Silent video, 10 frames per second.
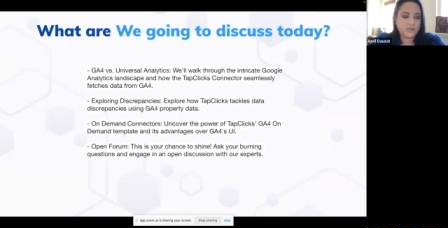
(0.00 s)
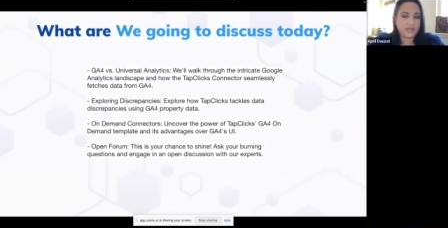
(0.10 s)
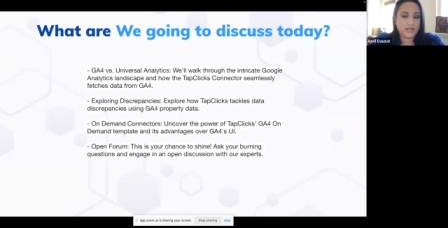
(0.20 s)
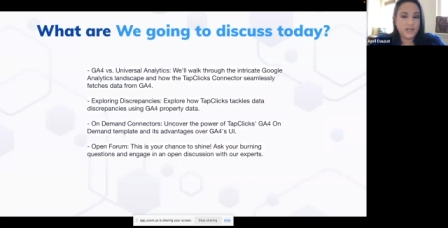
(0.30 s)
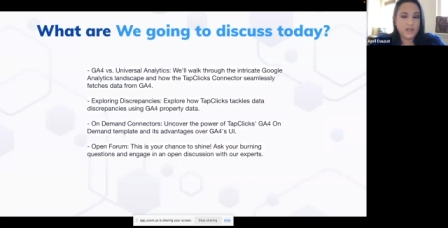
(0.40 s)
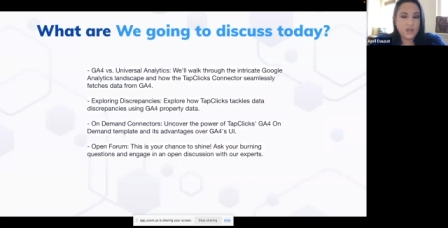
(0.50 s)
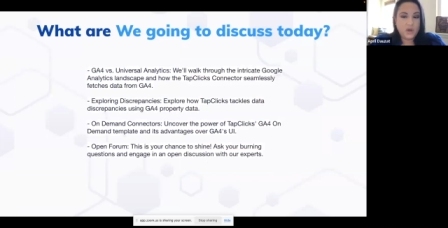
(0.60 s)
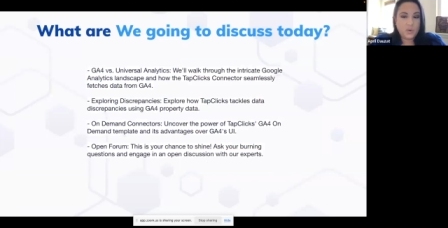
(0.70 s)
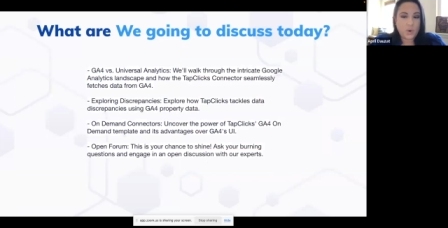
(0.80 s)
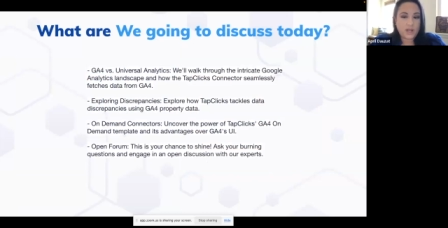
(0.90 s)
We're going to
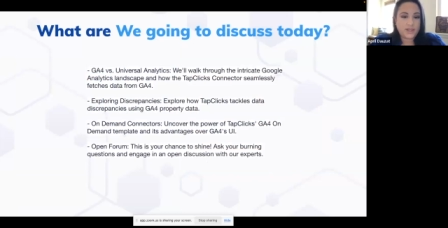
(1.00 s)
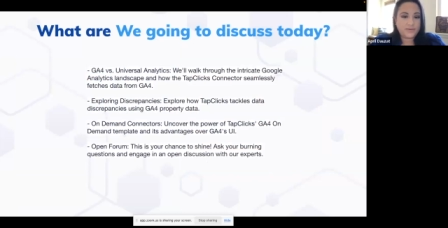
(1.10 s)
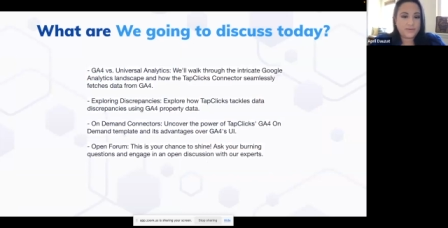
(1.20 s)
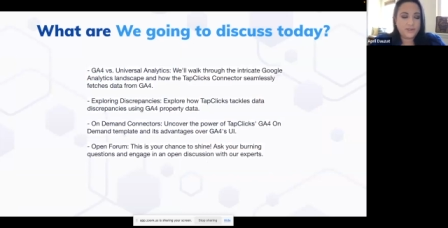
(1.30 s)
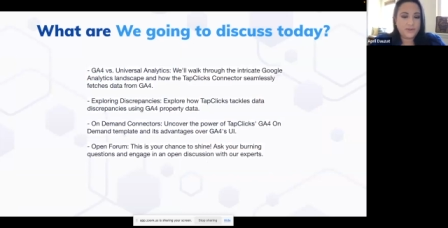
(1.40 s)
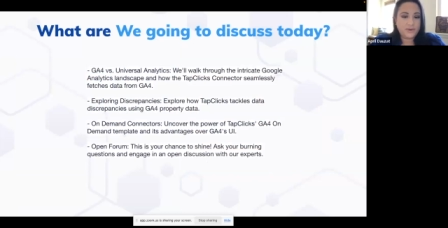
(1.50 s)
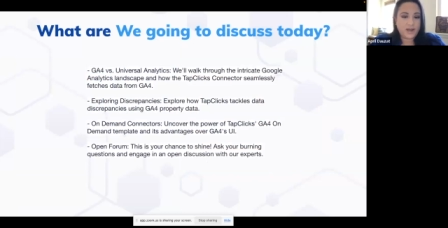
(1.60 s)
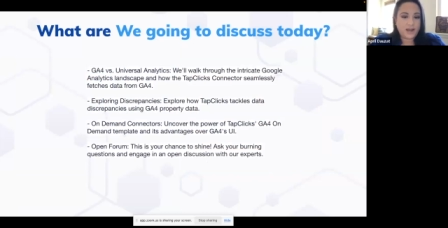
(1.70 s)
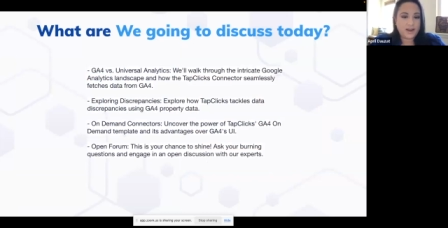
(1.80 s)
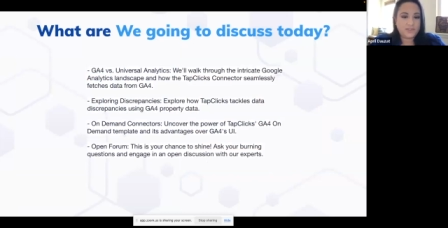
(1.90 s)
walk through
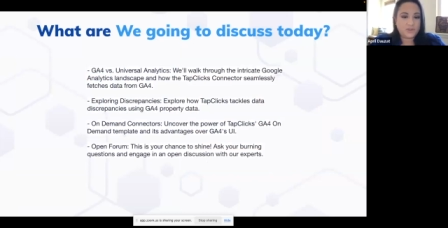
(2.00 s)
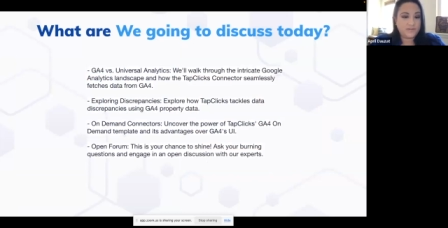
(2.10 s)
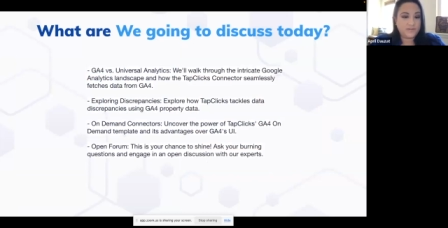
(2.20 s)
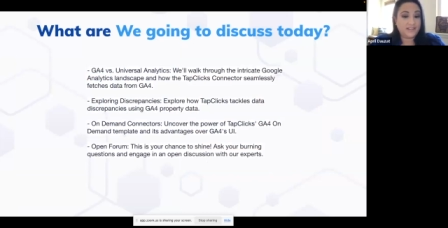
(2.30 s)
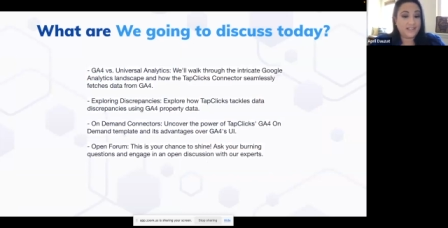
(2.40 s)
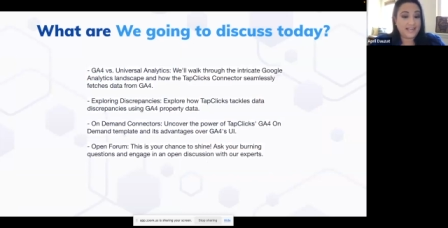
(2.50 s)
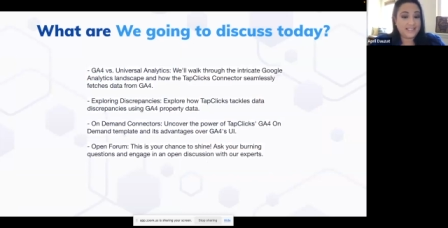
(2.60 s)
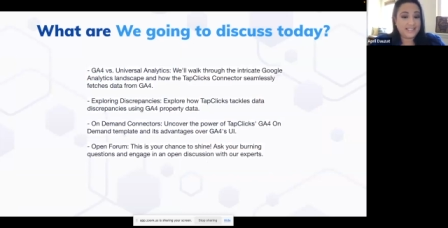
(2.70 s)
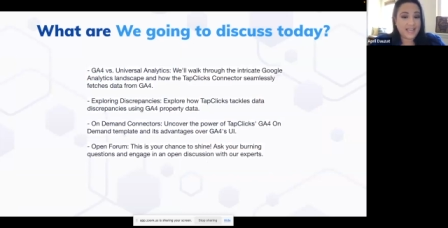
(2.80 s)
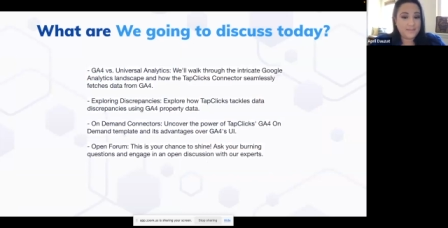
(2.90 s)
sort of the
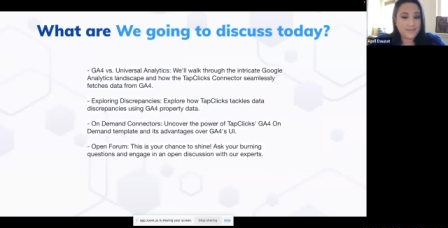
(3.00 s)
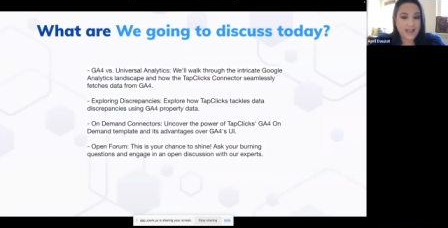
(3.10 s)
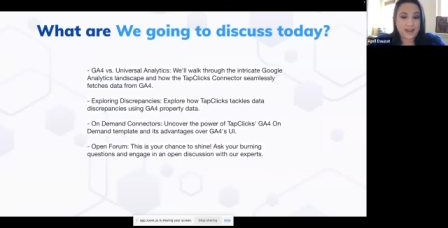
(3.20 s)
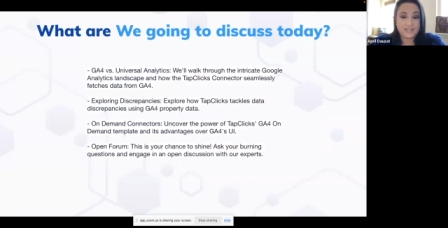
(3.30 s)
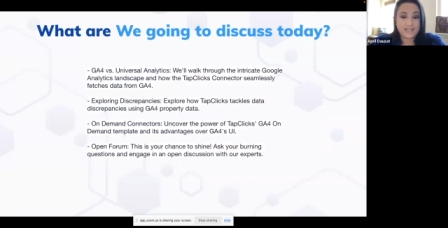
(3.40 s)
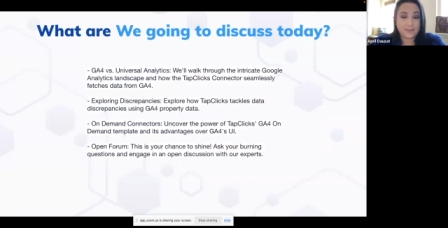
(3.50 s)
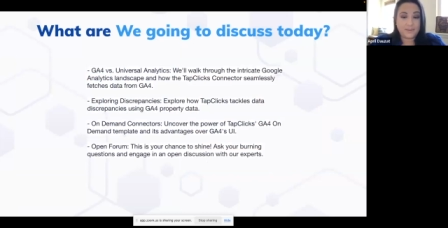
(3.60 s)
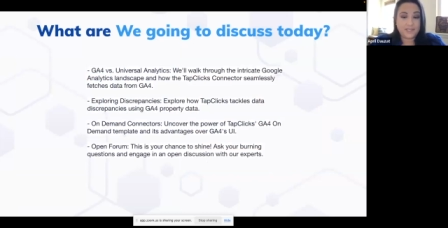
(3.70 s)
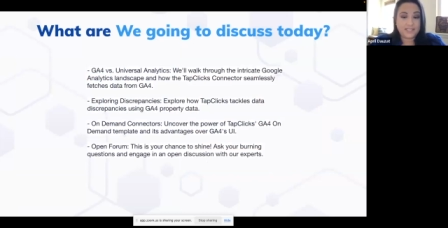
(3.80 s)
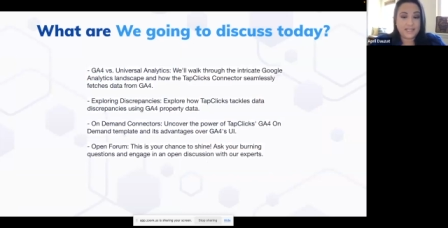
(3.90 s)
landscape and how
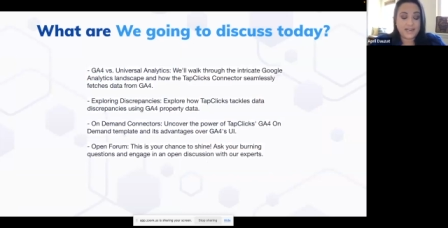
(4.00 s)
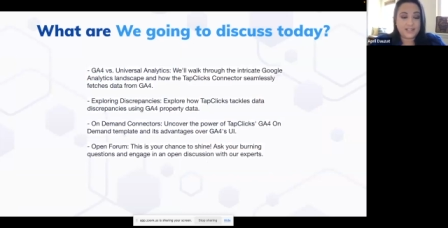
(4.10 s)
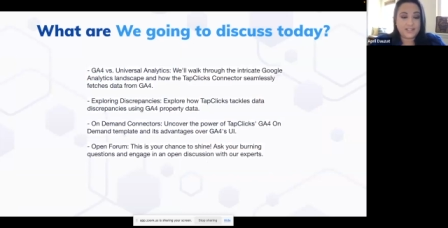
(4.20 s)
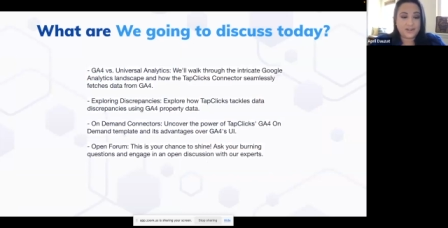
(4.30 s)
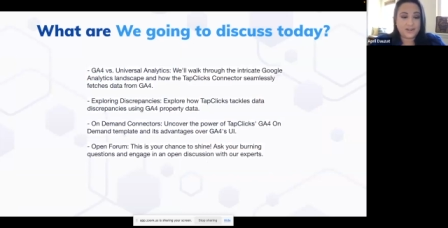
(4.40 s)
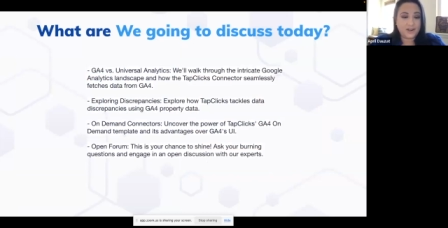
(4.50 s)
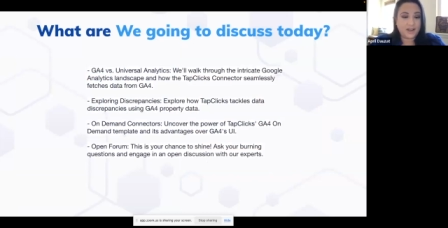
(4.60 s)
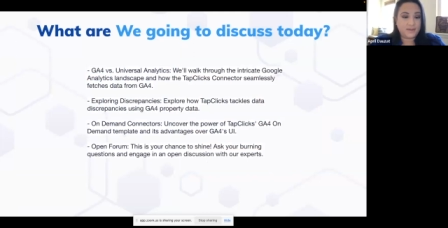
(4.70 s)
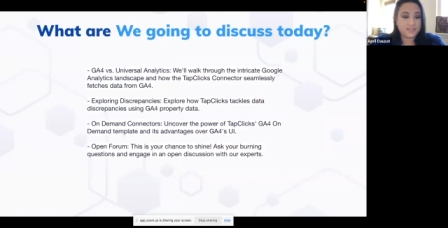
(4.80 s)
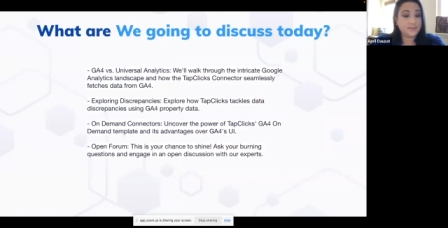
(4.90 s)
TapClicks Connector
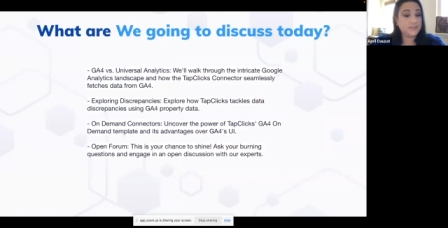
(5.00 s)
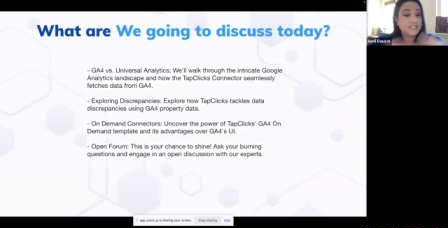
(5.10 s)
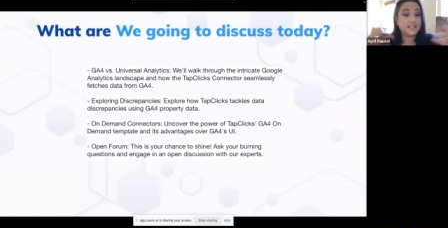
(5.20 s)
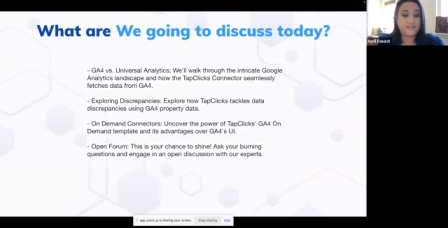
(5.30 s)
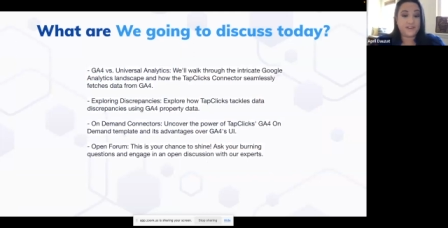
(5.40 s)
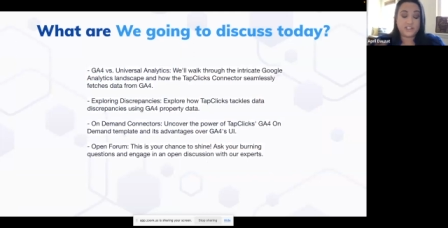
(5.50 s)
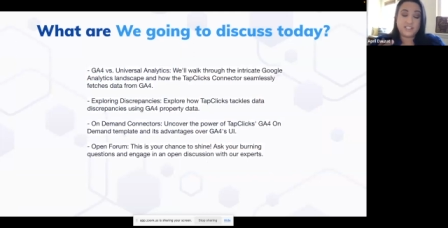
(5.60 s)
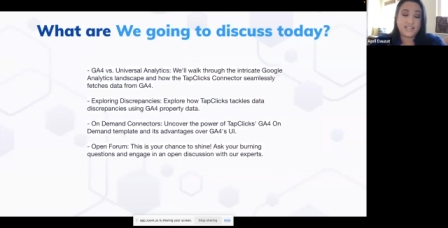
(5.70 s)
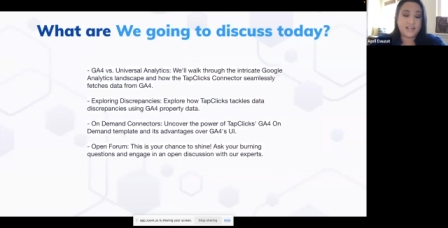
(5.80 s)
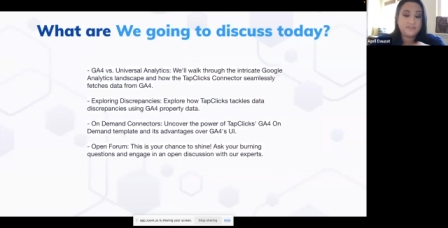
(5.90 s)
seamlessly
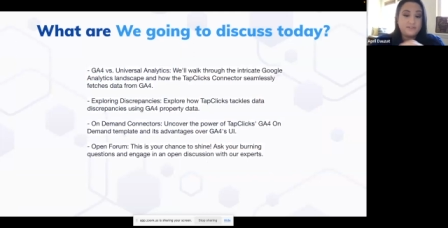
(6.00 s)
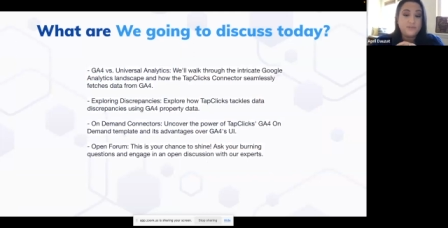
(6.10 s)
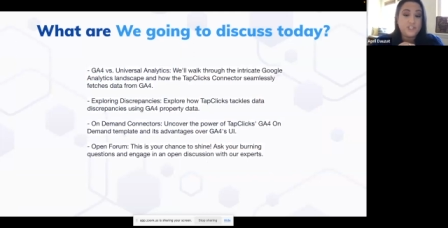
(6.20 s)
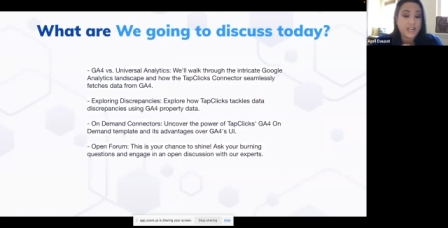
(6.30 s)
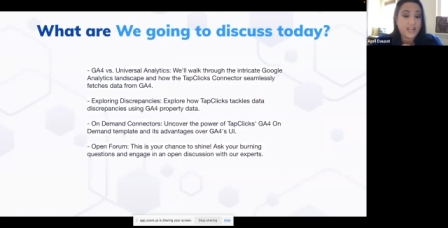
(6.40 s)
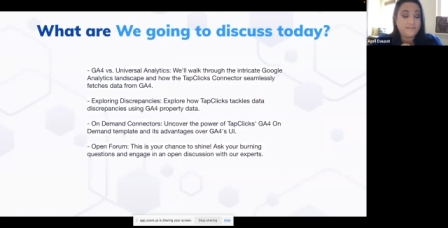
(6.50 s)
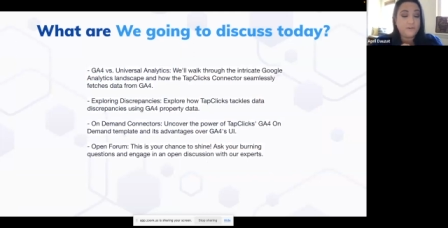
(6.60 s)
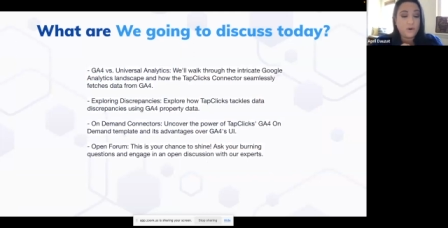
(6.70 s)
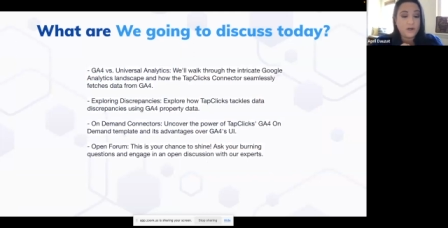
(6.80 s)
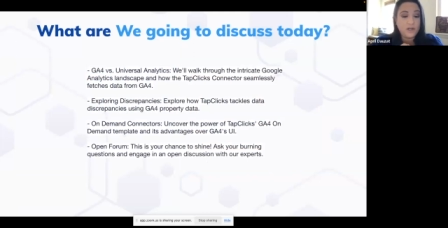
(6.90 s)
fetches data from
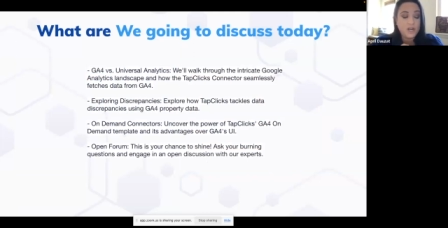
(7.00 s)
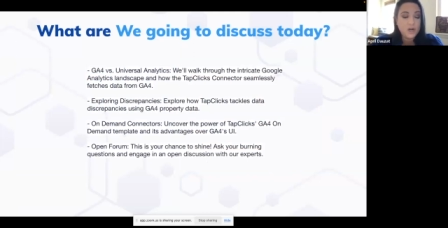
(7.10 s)
GA4.